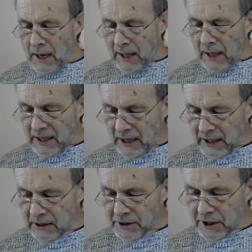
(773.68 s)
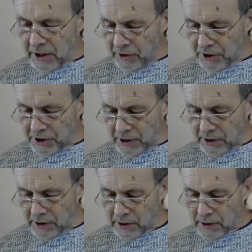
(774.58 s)
The idols are
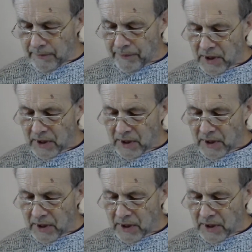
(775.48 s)
nonsense.